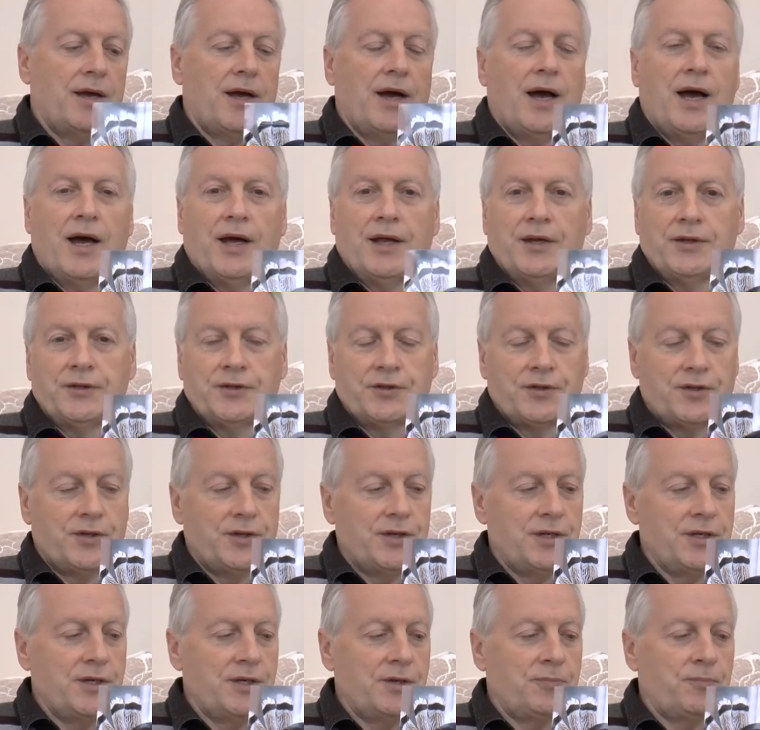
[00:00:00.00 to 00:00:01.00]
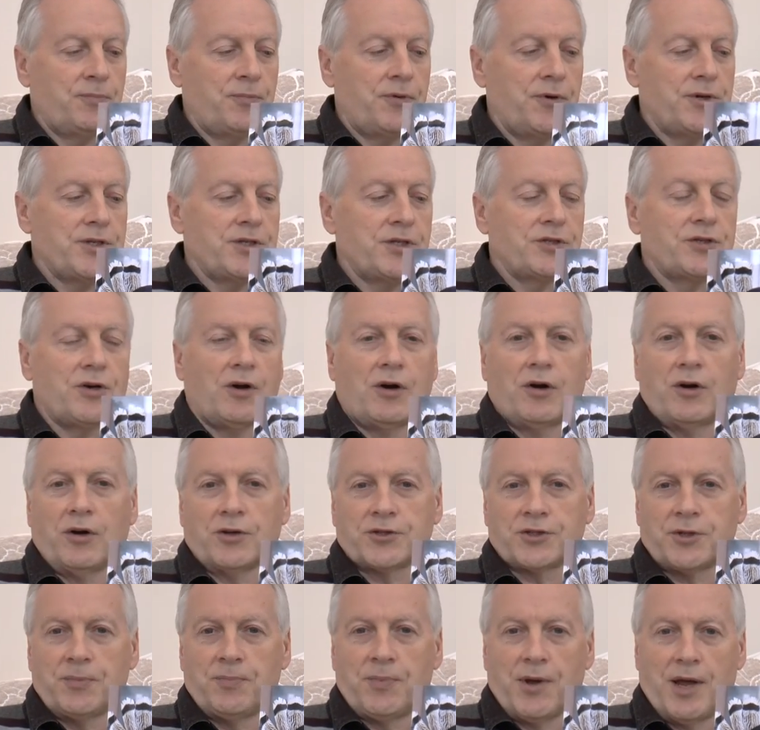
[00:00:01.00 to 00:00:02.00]
and the print is on
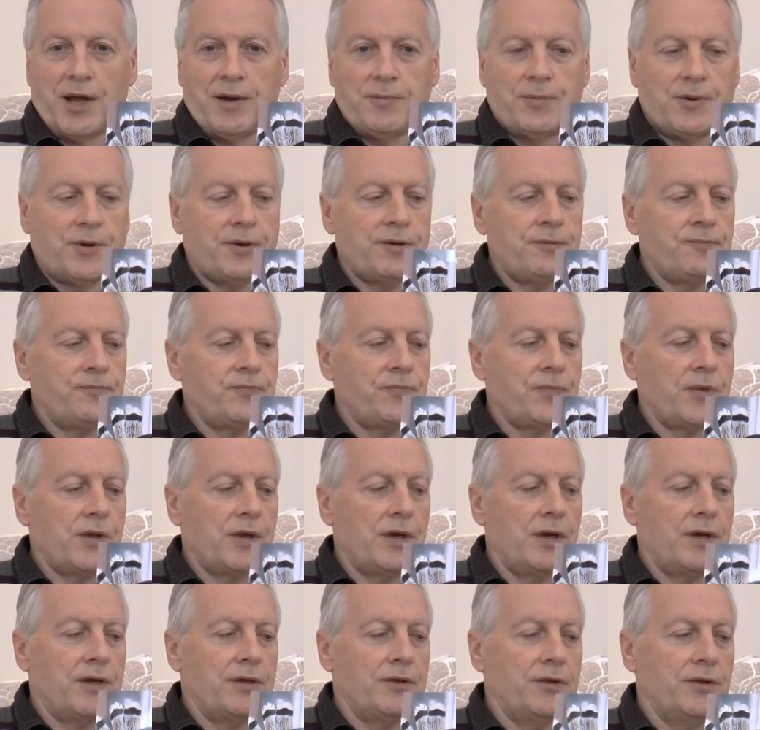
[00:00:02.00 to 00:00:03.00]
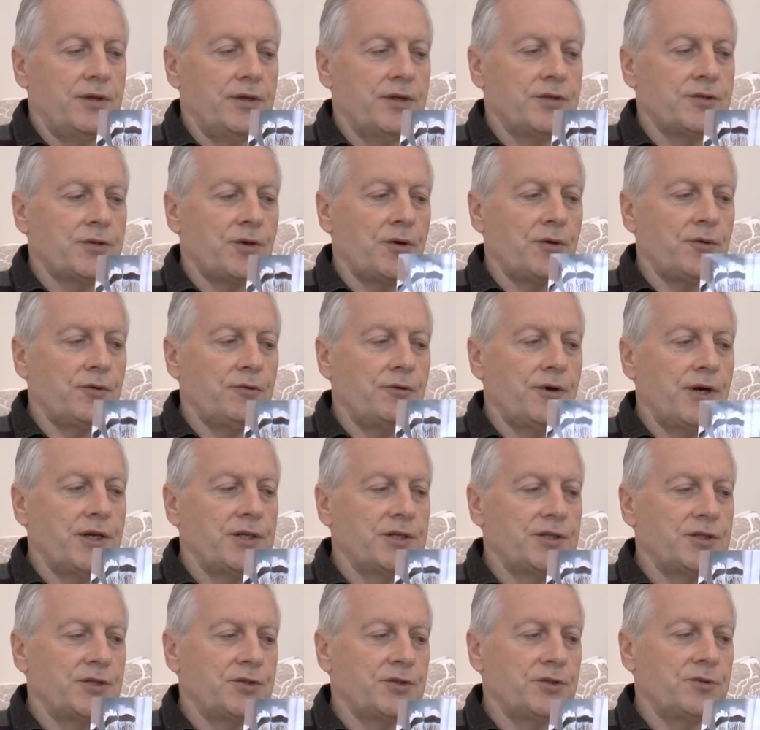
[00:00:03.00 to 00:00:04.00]
glossy paper, the tonal
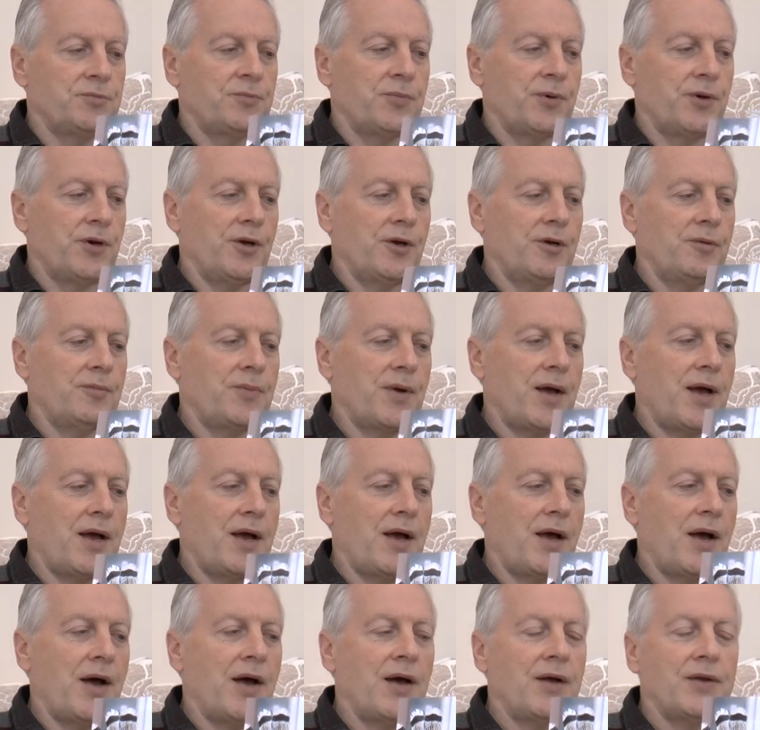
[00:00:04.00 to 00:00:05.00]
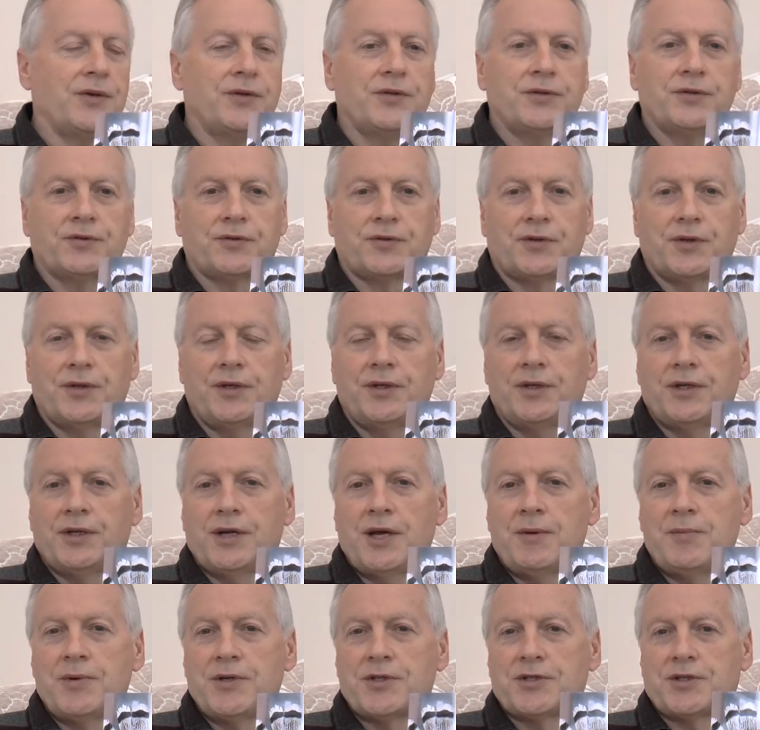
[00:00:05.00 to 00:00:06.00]
range is superb, and the
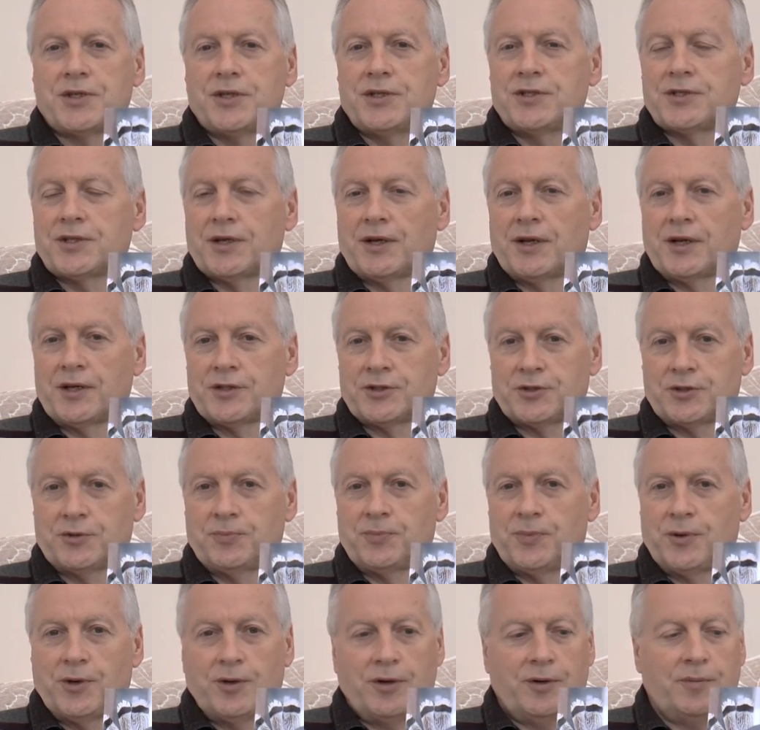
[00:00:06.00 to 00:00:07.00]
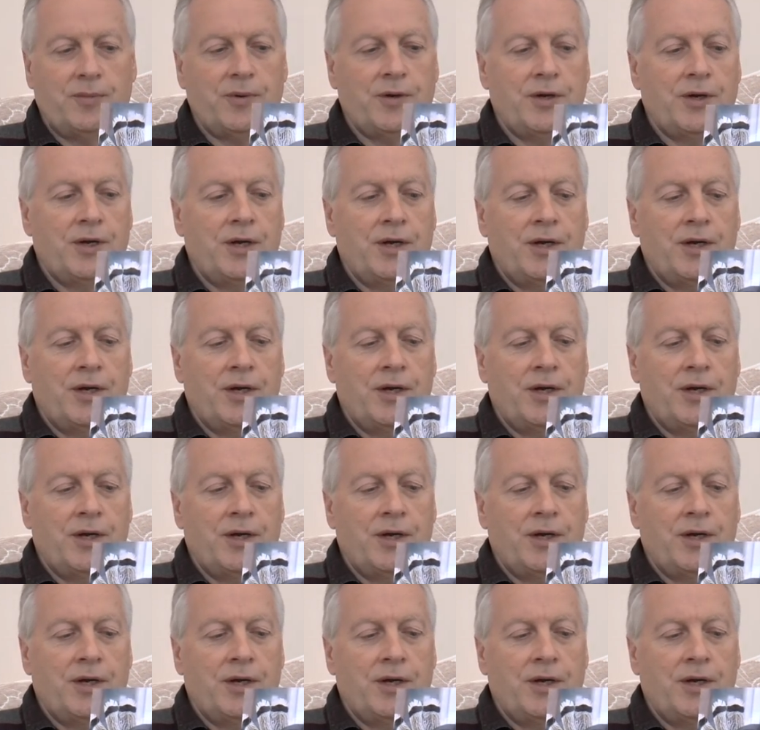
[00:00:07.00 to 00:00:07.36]
image detail is superb.